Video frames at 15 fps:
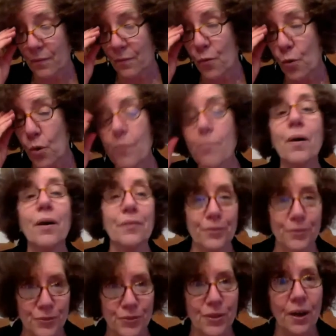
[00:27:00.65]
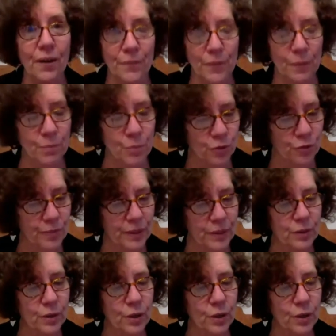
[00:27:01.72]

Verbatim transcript: foremothers of the movement,